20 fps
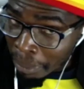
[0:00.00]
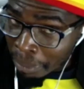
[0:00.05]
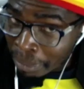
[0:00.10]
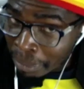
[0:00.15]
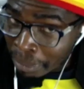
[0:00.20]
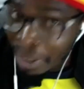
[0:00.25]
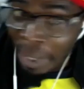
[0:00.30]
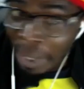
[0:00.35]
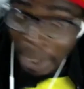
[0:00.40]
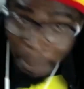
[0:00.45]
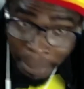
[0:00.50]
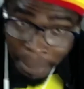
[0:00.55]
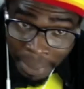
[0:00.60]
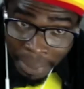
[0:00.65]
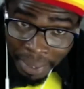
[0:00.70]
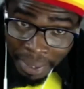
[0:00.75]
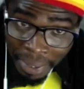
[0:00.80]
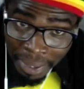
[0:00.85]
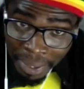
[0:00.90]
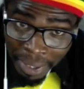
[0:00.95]
Therapy,
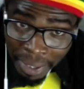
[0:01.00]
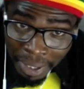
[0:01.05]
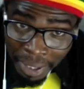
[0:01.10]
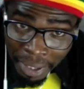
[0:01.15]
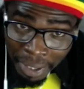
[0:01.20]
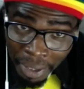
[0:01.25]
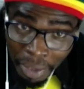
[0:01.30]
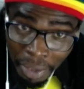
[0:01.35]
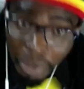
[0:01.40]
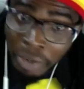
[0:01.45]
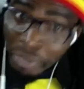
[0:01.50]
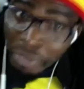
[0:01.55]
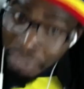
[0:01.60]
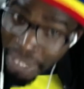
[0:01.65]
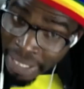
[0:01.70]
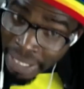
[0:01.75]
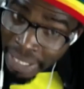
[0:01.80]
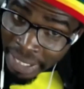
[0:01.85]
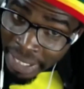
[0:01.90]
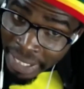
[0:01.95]
your
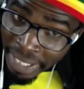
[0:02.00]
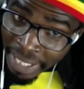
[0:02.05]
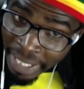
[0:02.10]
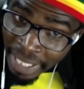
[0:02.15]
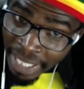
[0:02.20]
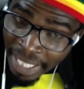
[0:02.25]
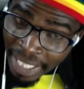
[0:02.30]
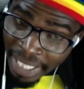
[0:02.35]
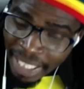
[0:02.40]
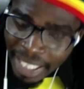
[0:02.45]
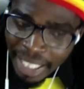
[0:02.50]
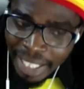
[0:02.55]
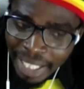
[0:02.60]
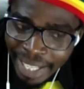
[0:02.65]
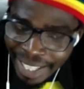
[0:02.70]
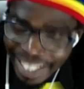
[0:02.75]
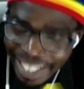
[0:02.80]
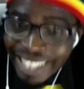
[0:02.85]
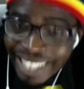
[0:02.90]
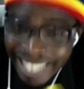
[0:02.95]
friend.
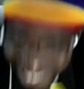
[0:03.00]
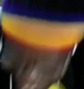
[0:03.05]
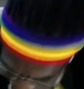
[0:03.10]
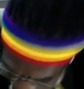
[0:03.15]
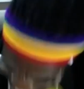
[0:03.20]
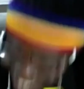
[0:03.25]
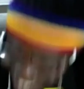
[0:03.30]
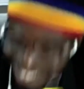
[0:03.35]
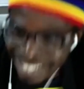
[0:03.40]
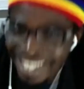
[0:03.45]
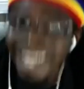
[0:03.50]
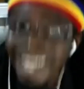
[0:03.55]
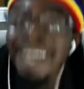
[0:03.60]
I said, yes,